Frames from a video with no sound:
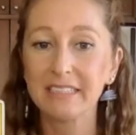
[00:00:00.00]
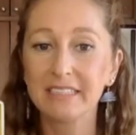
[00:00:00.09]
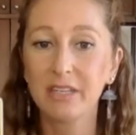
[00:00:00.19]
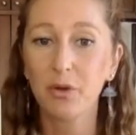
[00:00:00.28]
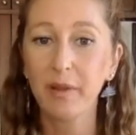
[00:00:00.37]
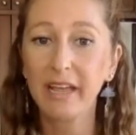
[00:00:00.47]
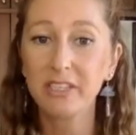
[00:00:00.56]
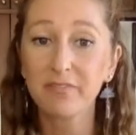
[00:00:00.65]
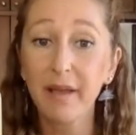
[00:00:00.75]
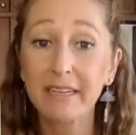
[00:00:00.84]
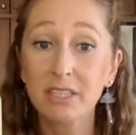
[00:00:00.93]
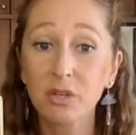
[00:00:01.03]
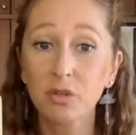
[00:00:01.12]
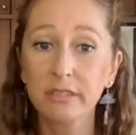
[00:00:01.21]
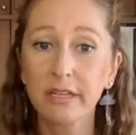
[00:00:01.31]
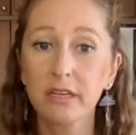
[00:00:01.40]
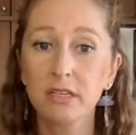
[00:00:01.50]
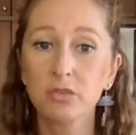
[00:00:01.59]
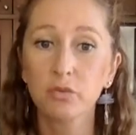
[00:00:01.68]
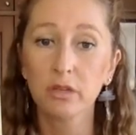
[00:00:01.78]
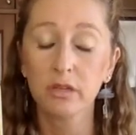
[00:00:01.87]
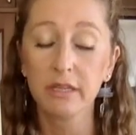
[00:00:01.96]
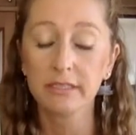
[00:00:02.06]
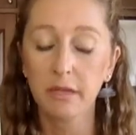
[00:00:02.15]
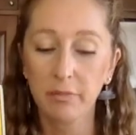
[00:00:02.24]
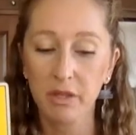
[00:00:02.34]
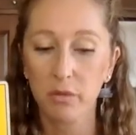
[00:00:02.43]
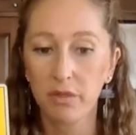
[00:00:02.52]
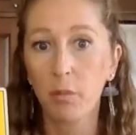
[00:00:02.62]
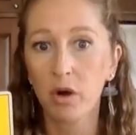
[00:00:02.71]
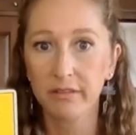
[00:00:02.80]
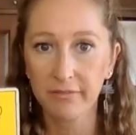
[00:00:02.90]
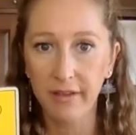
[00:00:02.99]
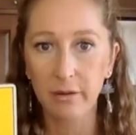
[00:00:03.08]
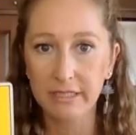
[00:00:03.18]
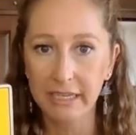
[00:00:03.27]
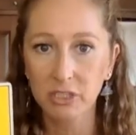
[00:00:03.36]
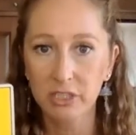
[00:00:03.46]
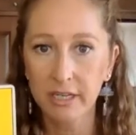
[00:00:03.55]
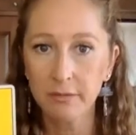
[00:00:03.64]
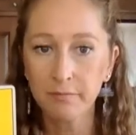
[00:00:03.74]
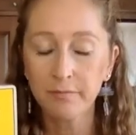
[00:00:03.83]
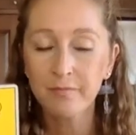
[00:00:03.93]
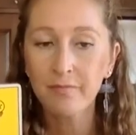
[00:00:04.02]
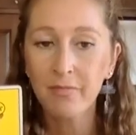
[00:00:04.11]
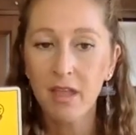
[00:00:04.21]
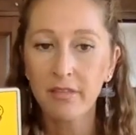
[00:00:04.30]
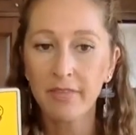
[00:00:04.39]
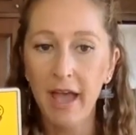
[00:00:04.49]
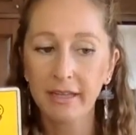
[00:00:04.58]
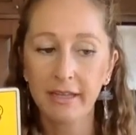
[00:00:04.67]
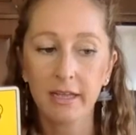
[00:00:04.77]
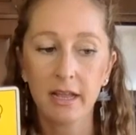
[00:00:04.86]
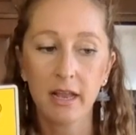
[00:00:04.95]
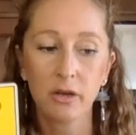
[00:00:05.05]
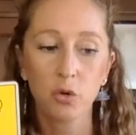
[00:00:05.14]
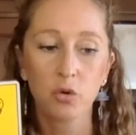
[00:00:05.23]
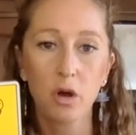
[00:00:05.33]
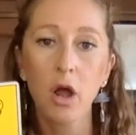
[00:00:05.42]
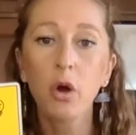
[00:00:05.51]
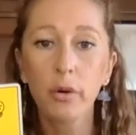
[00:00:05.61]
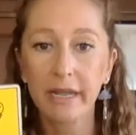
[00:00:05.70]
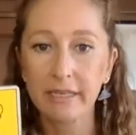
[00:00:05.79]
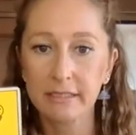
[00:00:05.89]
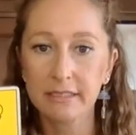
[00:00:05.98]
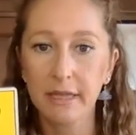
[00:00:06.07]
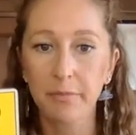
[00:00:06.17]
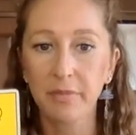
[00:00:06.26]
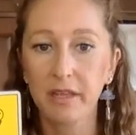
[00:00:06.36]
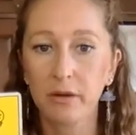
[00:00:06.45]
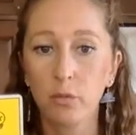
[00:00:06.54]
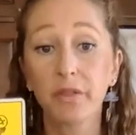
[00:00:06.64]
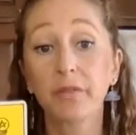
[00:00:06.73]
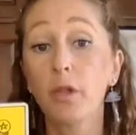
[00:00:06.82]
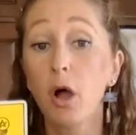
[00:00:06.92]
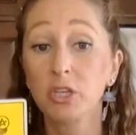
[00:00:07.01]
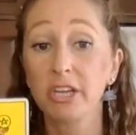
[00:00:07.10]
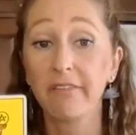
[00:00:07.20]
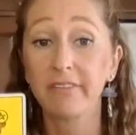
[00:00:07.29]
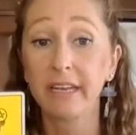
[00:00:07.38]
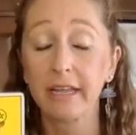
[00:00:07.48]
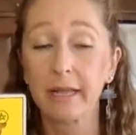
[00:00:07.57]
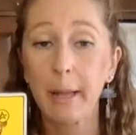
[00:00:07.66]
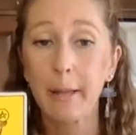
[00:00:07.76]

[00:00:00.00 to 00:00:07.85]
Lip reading: So Page of Pentacles here is really something with more of a foundation that can grow into something with longevity.